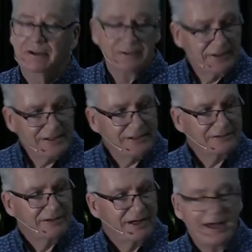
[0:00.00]

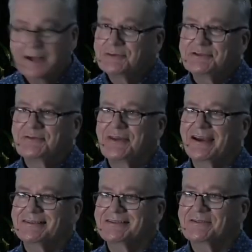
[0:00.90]
leading hundreds of
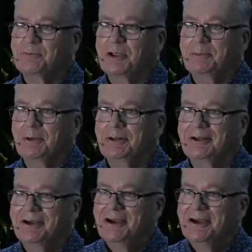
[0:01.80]
thousands of people